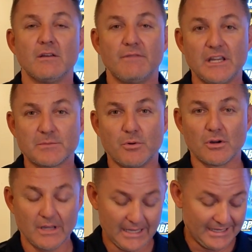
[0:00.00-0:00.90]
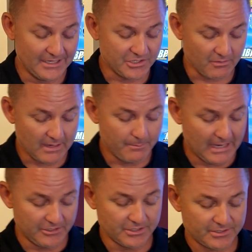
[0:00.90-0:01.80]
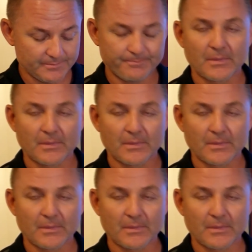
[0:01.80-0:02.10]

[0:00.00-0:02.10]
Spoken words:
Facebook and Instagram pages.